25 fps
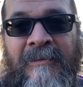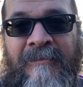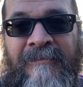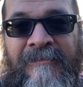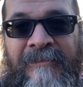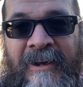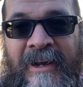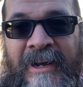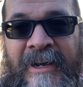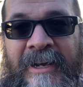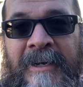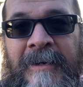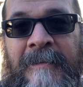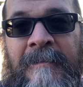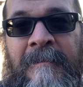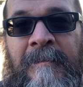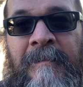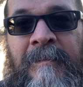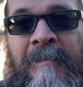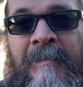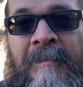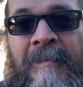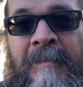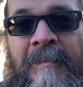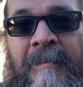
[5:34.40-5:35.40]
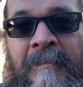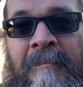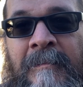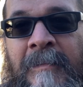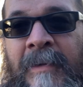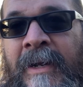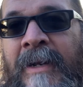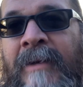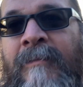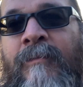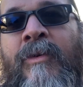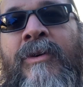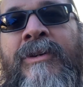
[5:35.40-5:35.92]
fine,
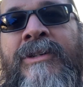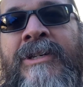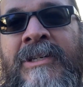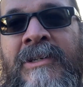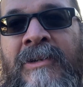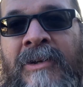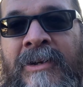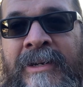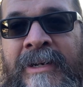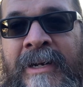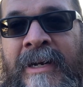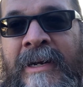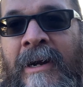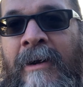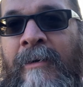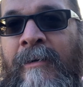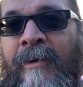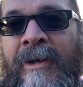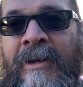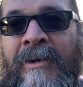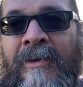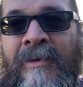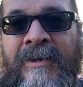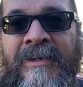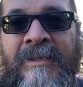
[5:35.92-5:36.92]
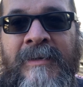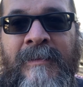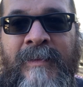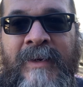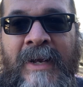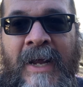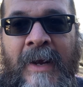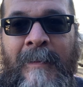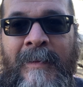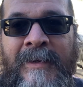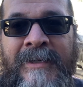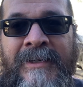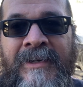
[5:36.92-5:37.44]
but we're just looking at it. I already noticed some
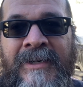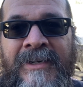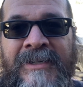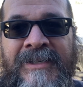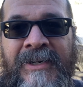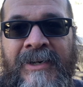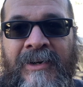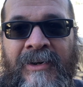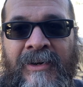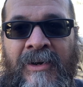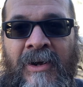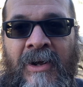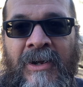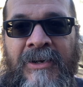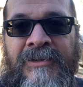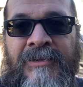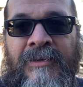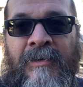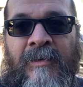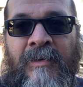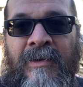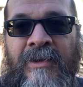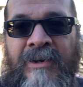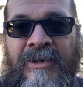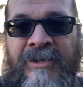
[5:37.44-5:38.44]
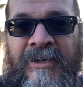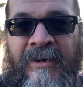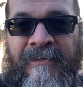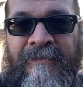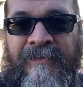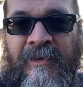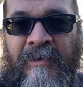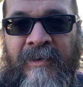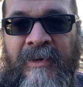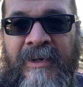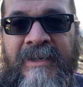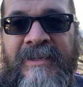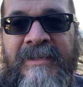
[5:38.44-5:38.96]
damage on the center console where the
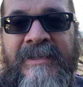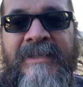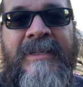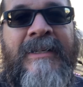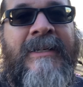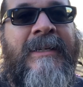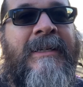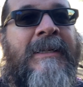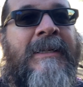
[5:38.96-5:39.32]
shifter is.